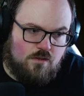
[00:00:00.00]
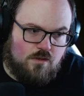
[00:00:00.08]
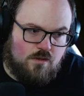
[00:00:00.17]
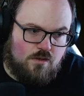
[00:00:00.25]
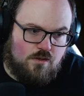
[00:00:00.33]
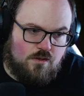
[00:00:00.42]

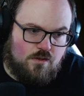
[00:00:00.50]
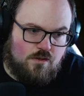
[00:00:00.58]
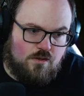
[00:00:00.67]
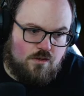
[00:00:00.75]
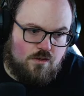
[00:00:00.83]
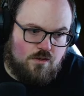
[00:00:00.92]

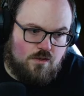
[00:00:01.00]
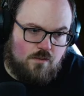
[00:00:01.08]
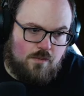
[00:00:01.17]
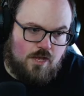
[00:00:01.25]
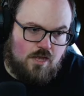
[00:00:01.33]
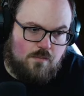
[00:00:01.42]
Uh, I
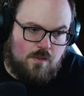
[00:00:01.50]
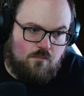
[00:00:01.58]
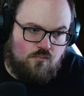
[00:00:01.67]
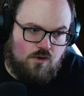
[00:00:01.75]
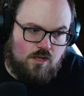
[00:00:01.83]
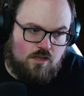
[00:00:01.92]
mean, I could be
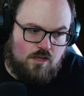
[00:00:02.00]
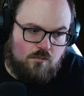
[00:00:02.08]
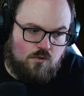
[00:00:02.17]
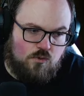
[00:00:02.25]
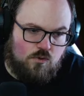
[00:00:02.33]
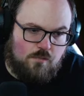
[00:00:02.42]
pretty
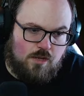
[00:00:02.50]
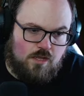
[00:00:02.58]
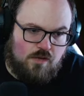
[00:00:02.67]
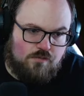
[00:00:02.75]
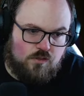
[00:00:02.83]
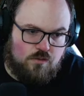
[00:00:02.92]
liberal with my
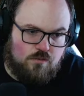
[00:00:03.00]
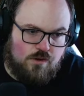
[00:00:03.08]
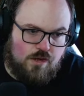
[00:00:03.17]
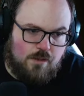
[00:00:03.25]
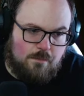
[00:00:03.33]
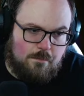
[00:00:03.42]
life total,
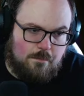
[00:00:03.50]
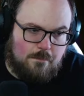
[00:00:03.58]
right?